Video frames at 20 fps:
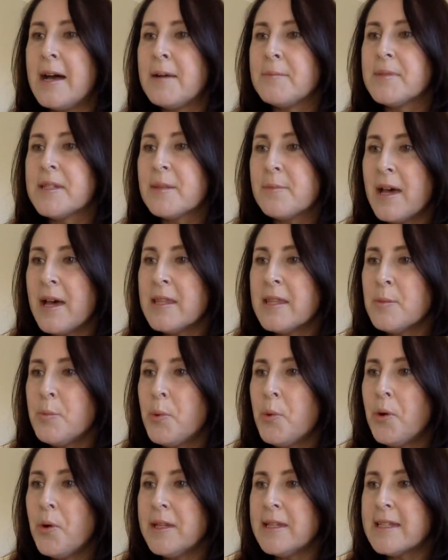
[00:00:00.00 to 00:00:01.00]
Some other
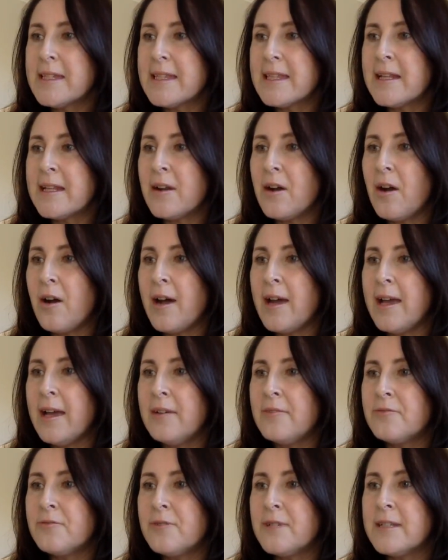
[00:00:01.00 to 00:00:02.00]
points that I
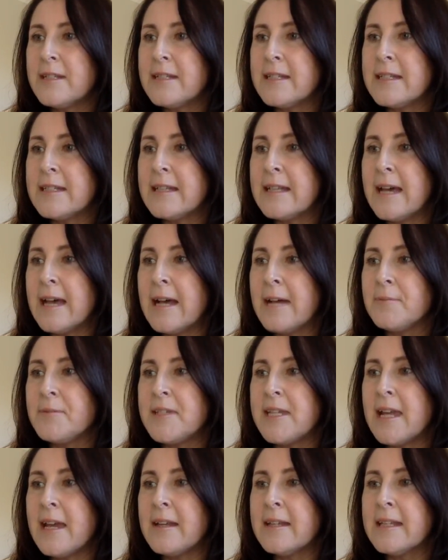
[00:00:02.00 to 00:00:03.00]
have written
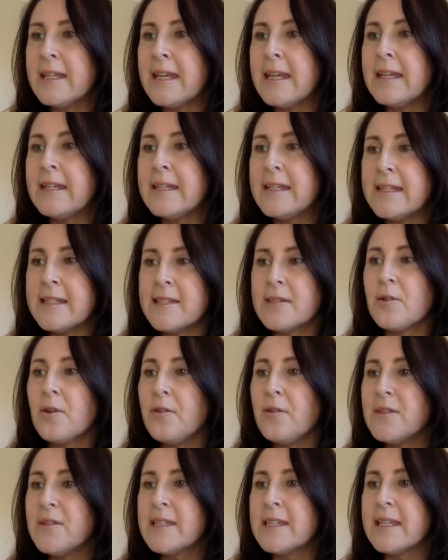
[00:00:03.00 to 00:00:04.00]
down again is, so
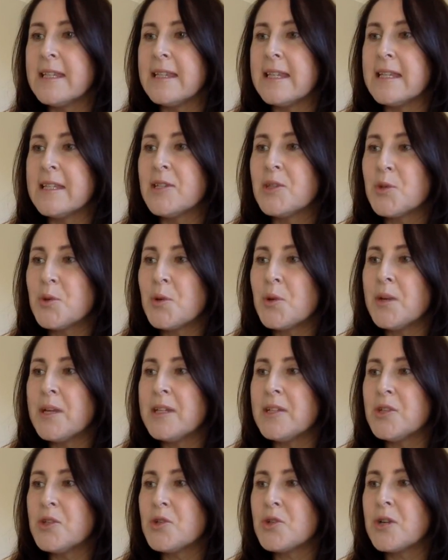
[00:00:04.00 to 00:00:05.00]
obviously their story
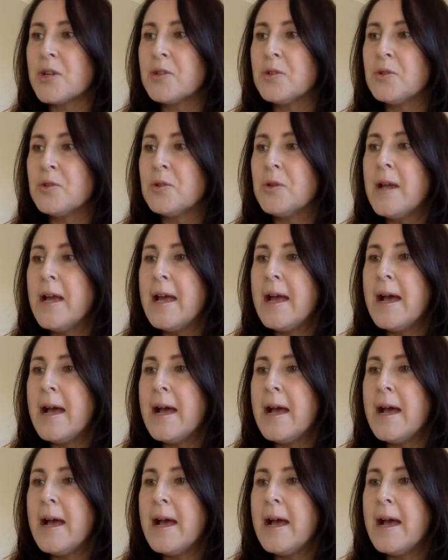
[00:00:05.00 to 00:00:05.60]
and struggle.